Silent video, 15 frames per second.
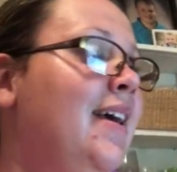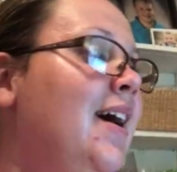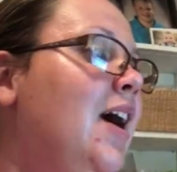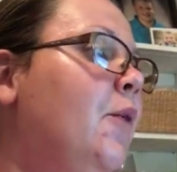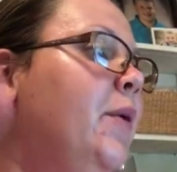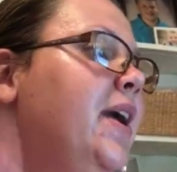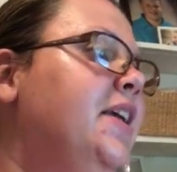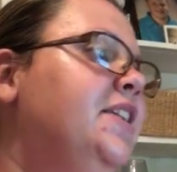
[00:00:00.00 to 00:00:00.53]

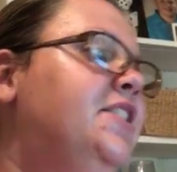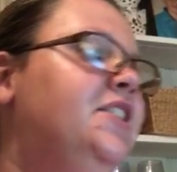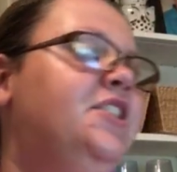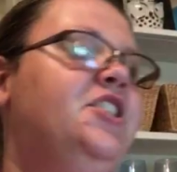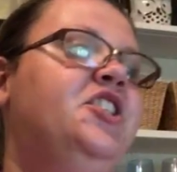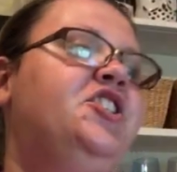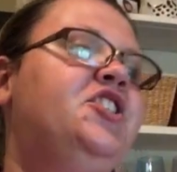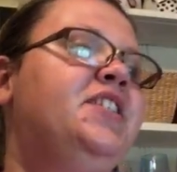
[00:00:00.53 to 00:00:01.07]
And we can
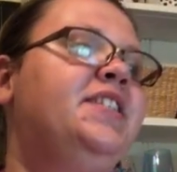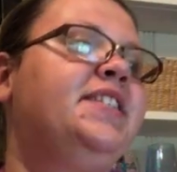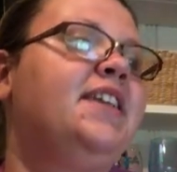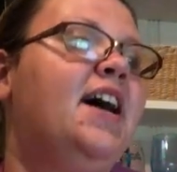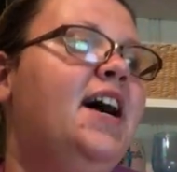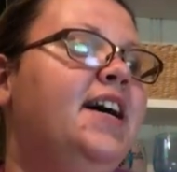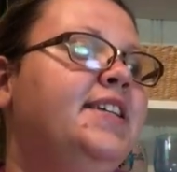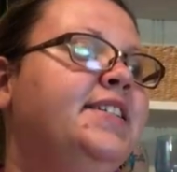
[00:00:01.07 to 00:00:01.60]
just
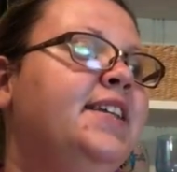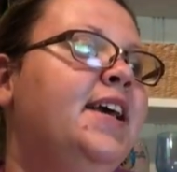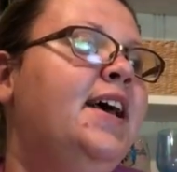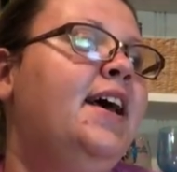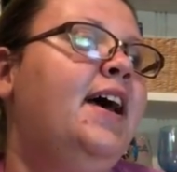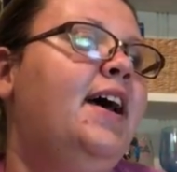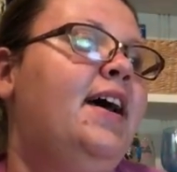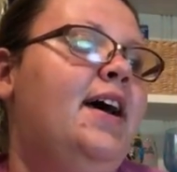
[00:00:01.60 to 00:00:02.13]
discuss
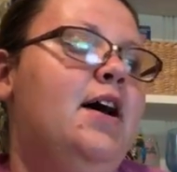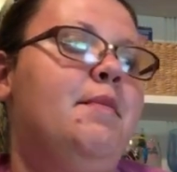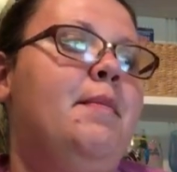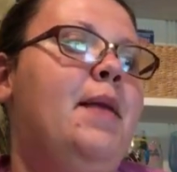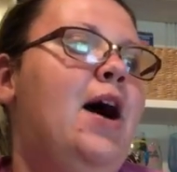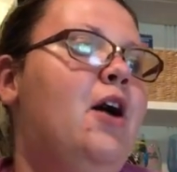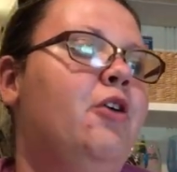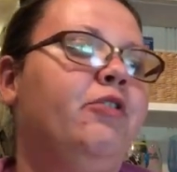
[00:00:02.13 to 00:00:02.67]

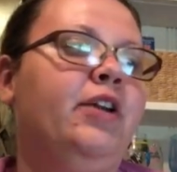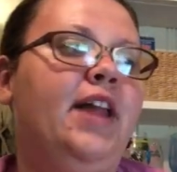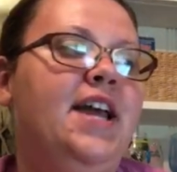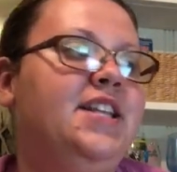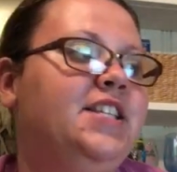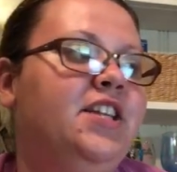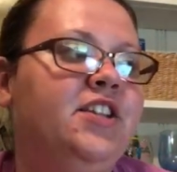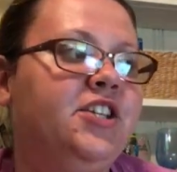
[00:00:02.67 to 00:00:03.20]
how it
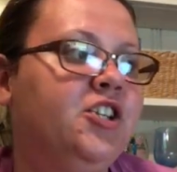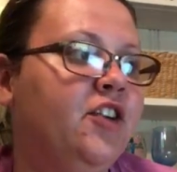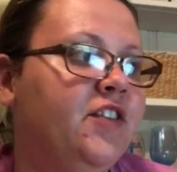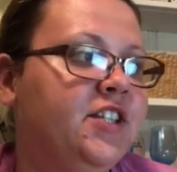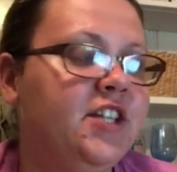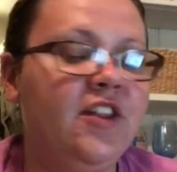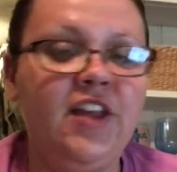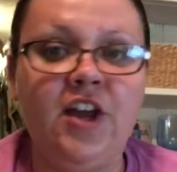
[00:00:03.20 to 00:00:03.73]
relates to the
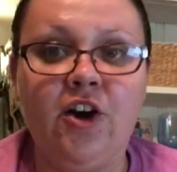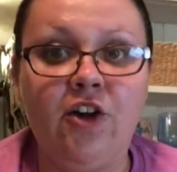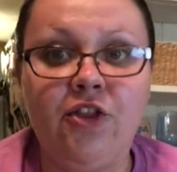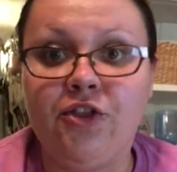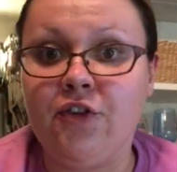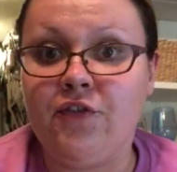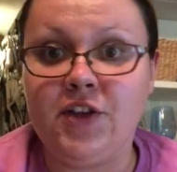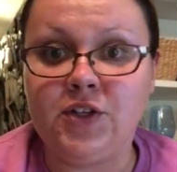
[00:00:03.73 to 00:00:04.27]
surface of the
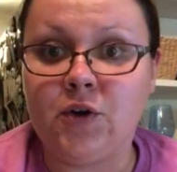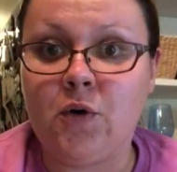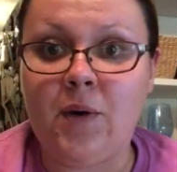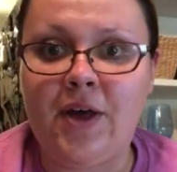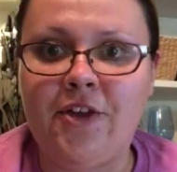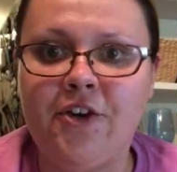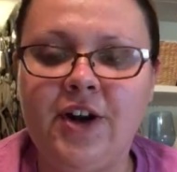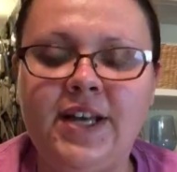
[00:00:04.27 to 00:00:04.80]
earth through physical
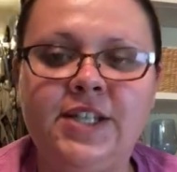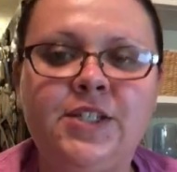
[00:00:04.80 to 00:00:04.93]
weathering.